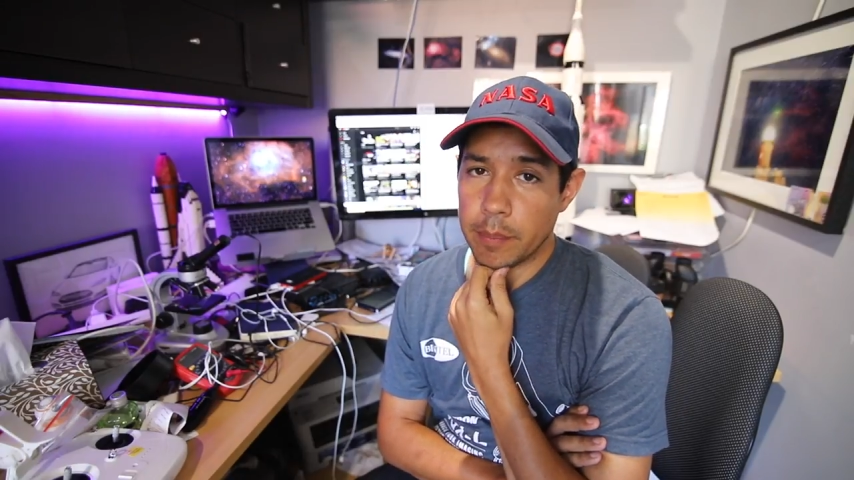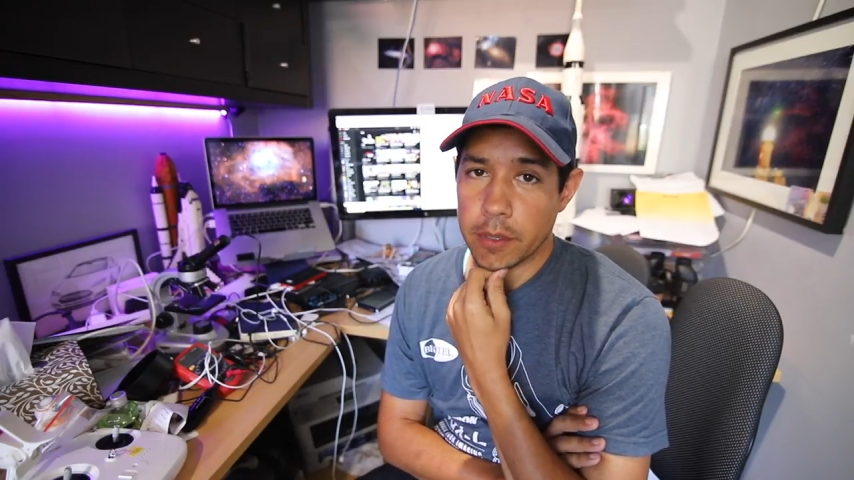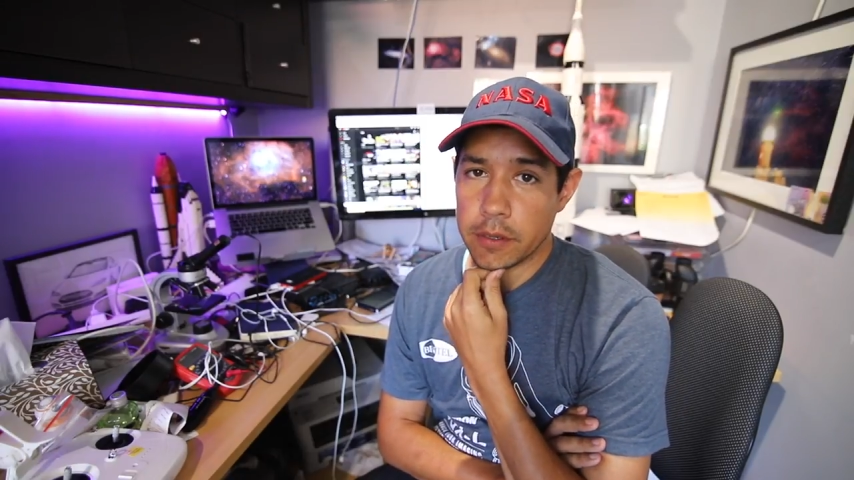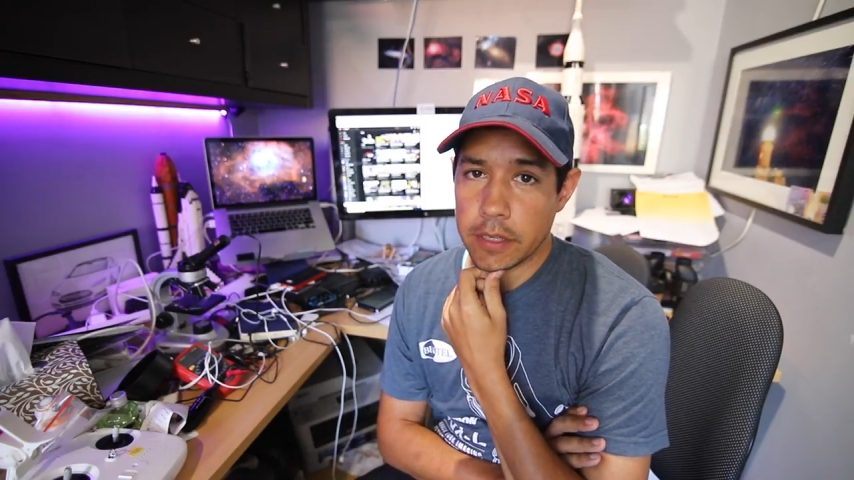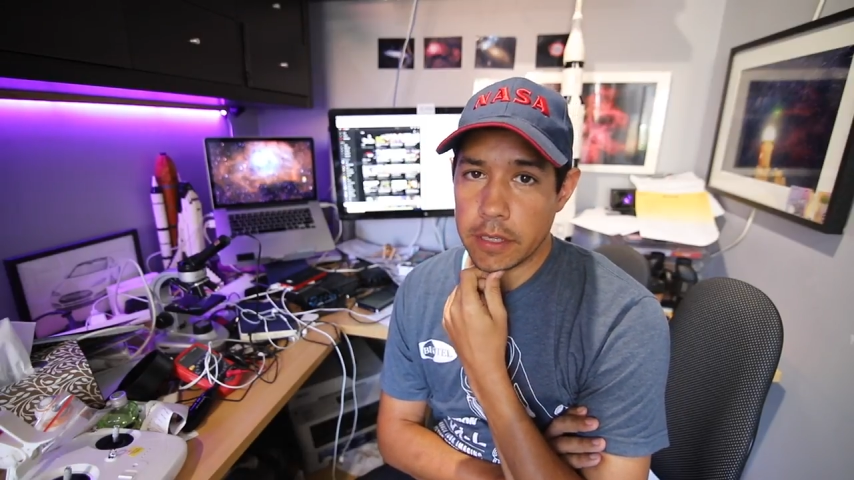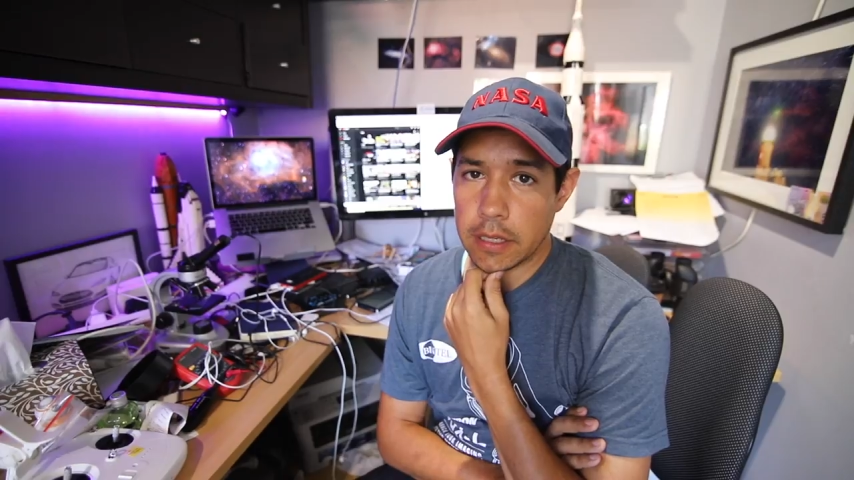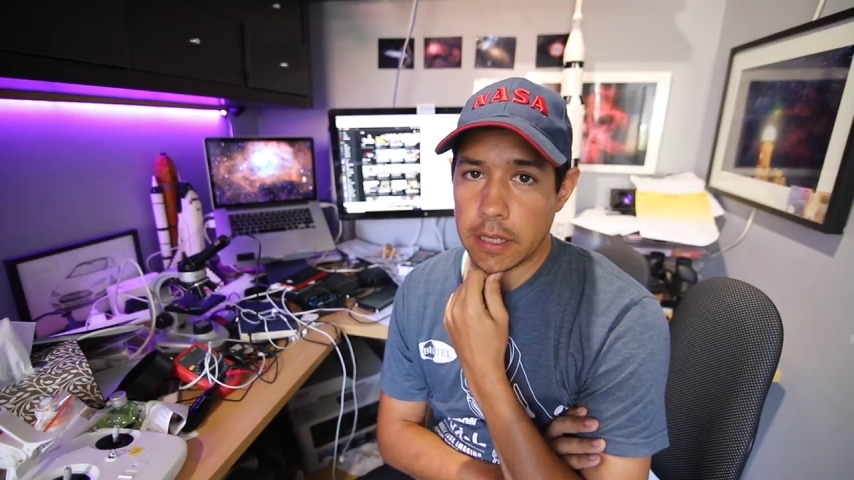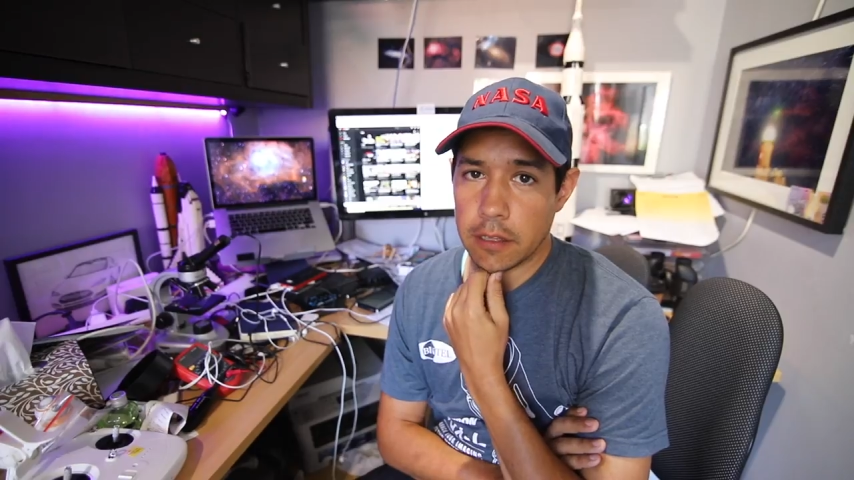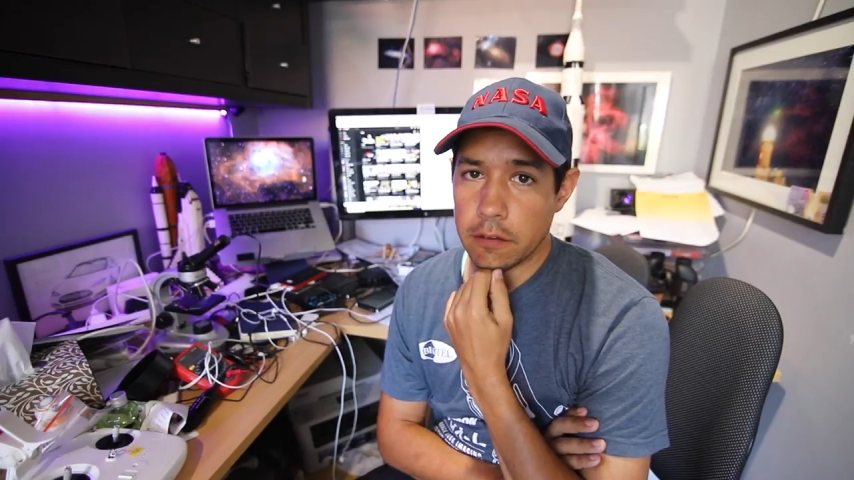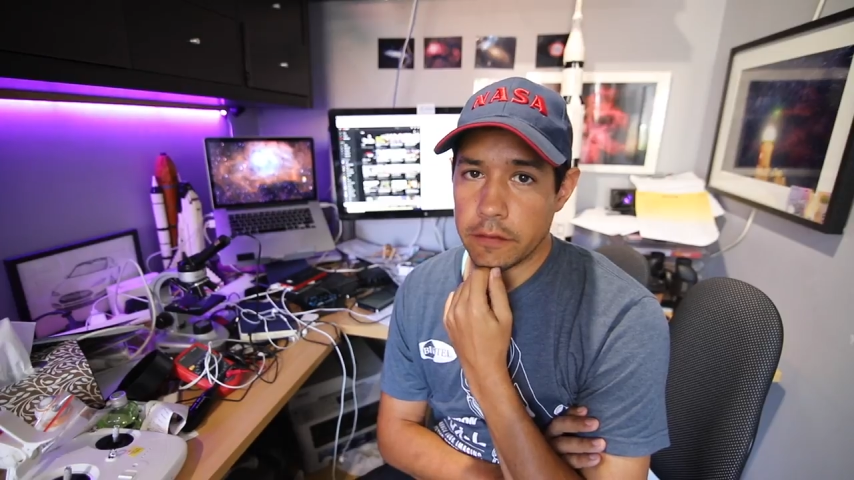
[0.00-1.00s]
uploading
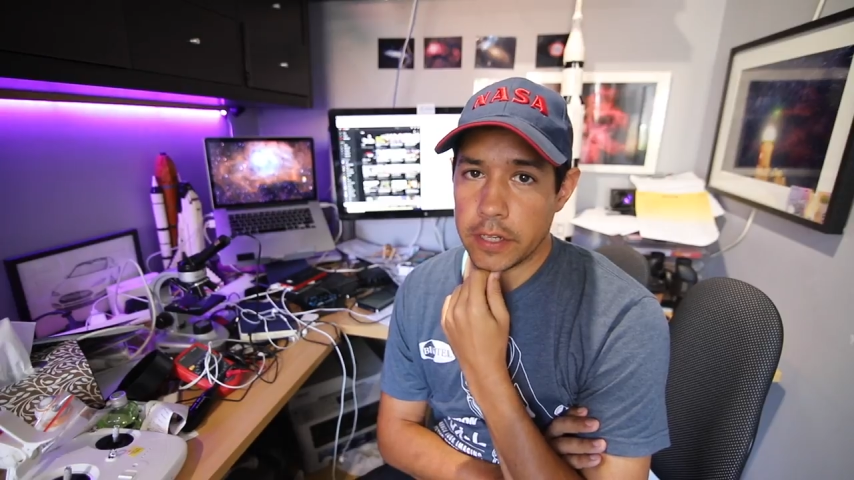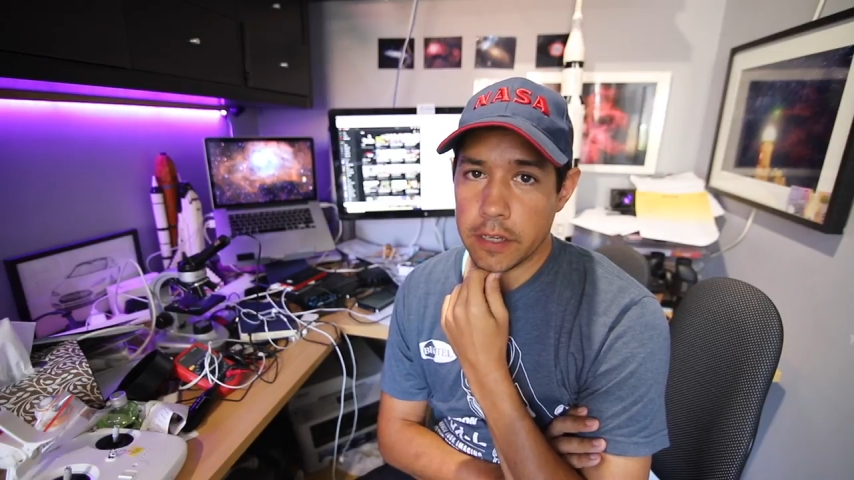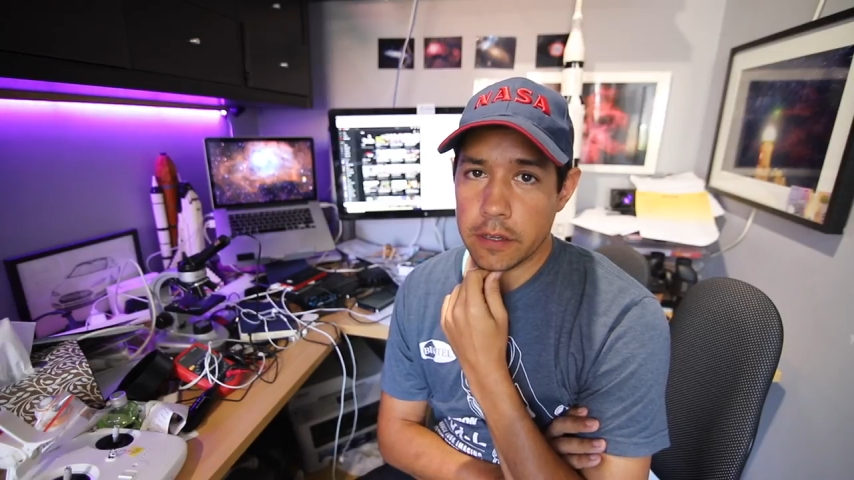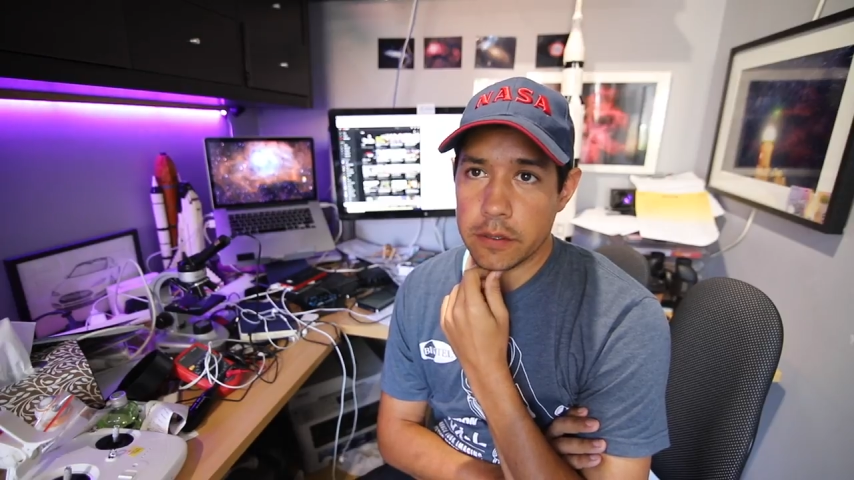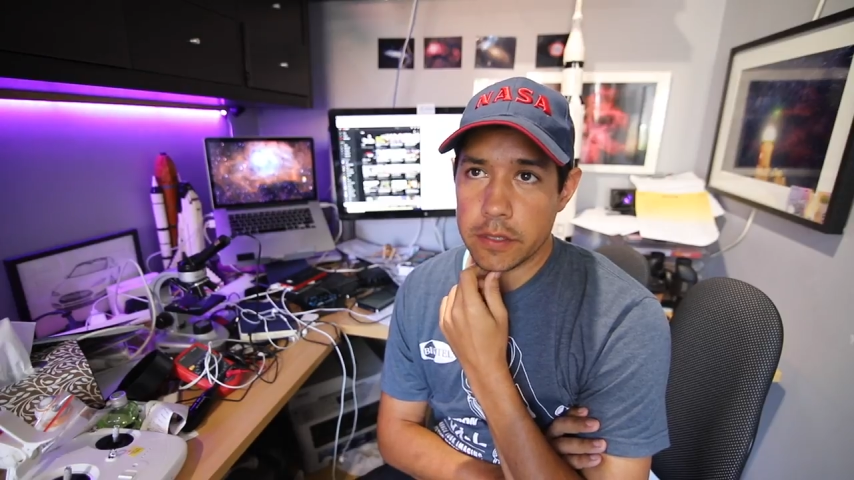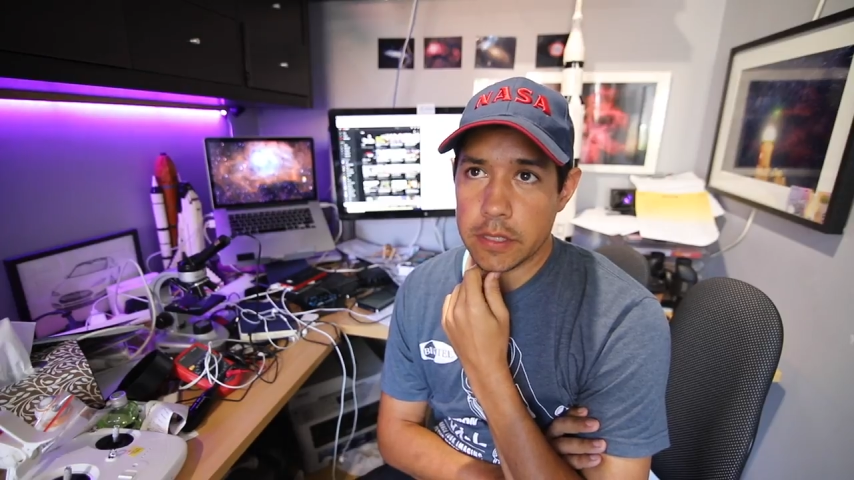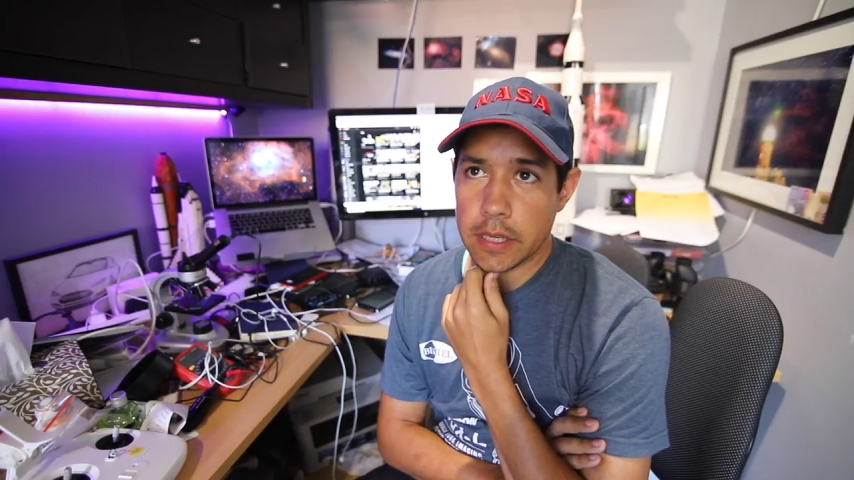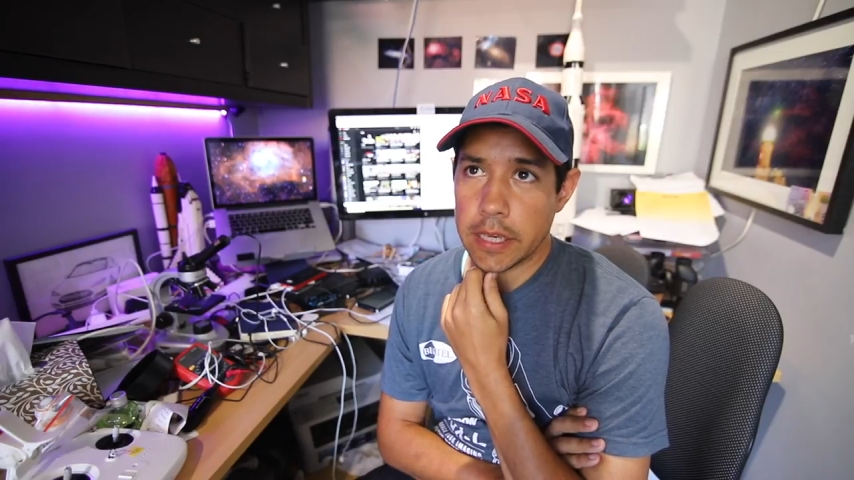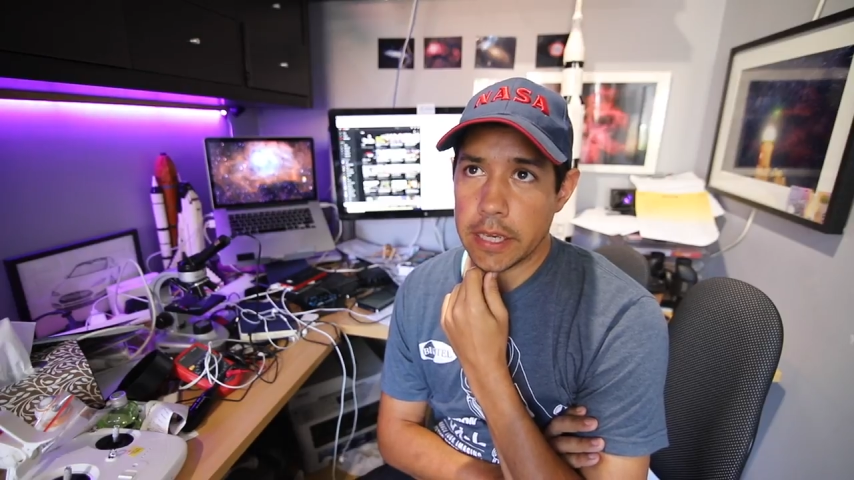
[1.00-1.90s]
a lot of videos,